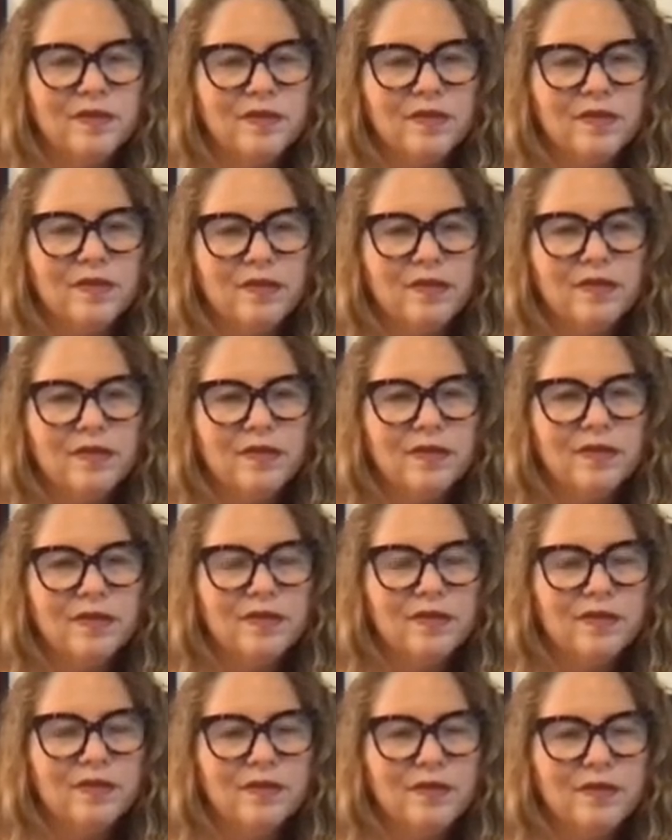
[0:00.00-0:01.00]

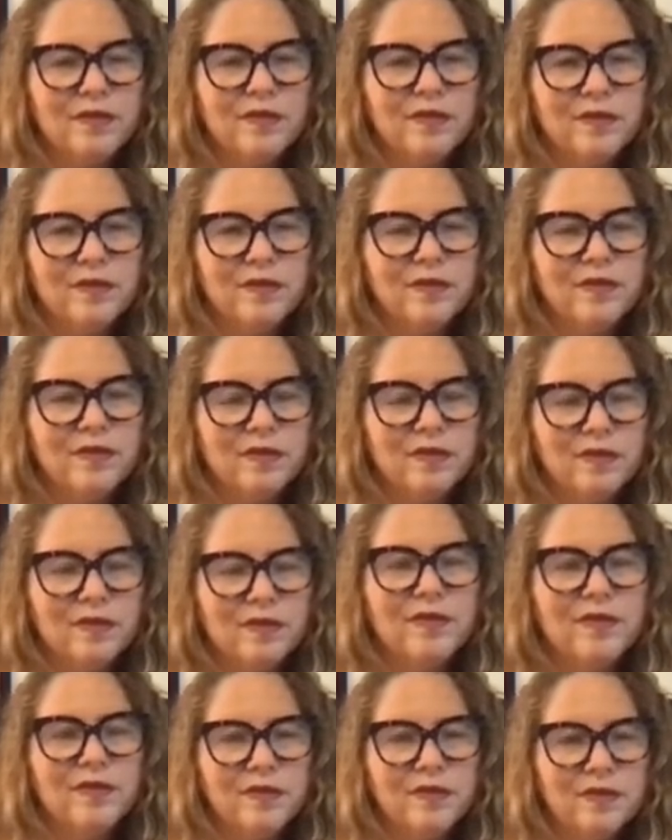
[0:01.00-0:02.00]

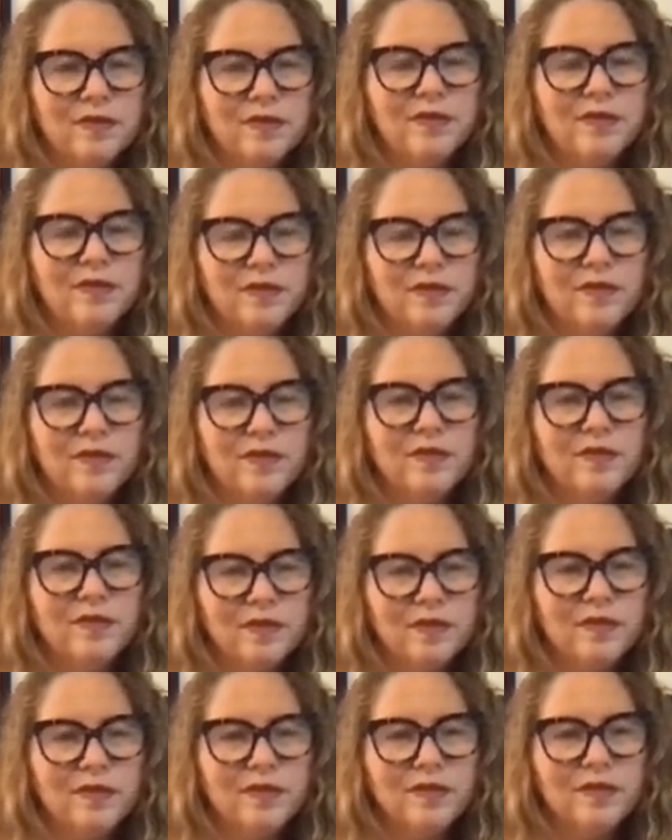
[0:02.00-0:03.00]

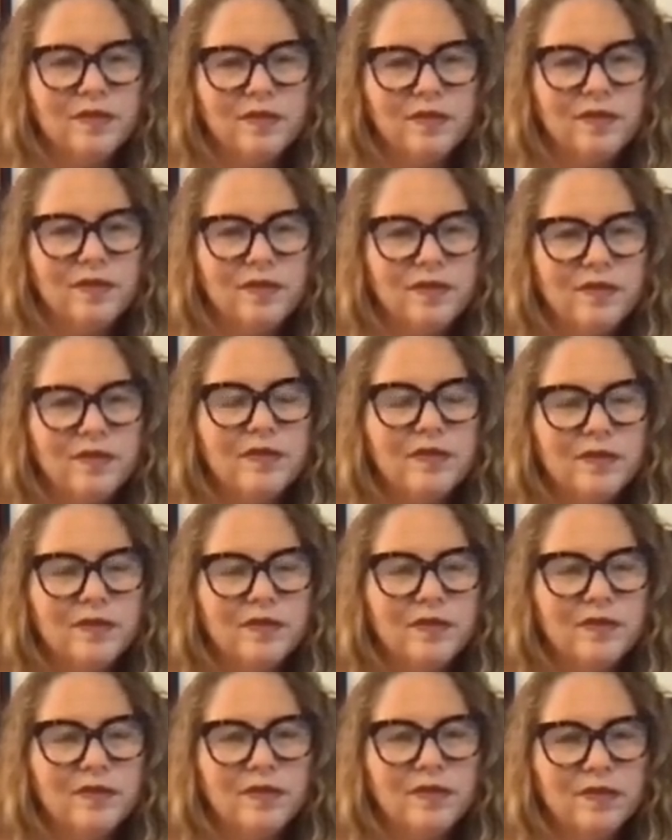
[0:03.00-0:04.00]

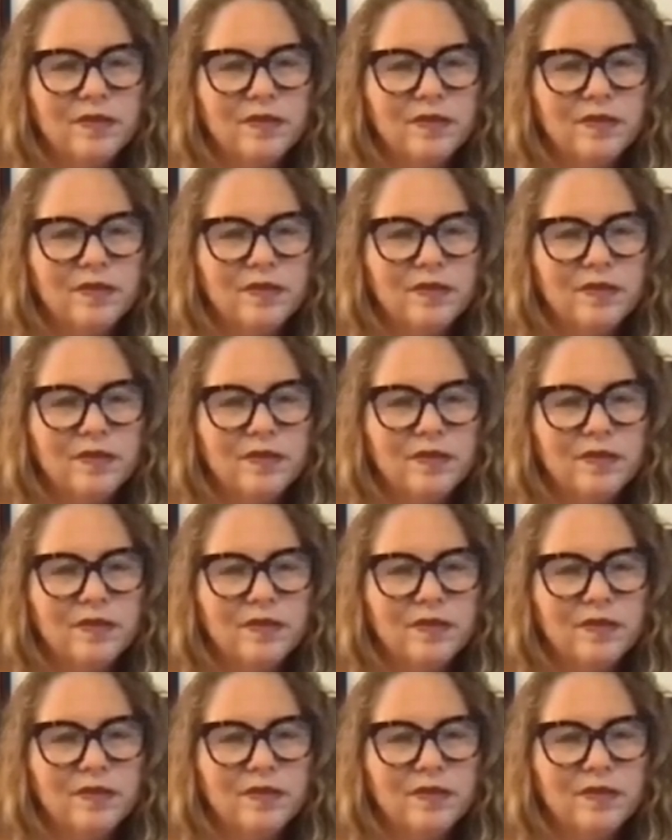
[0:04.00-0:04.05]
No words are spoken by the person on screen.